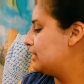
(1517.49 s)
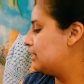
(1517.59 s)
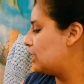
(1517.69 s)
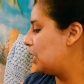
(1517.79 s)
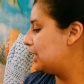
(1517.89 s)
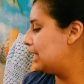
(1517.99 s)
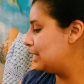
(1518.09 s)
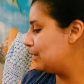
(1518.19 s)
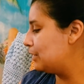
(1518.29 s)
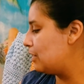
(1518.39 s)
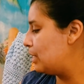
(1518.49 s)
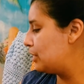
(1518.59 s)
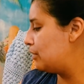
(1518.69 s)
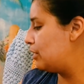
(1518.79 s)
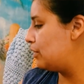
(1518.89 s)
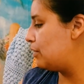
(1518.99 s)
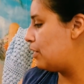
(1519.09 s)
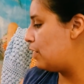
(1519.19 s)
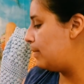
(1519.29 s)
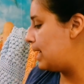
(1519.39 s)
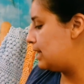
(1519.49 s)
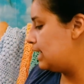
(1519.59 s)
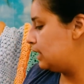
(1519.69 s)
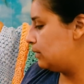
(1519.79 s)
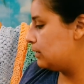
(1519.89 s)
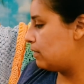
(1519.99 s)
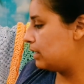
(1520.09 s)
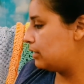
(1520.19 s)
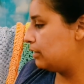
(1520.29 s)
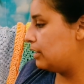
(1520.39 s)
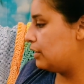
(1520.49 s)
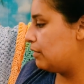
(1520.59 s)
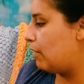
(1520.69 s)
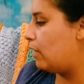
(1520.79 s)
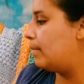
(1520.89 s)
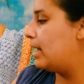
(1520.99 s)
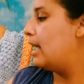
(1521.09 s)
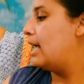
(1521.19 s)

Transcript: So this one's going to a new home, and this one's going to a new home,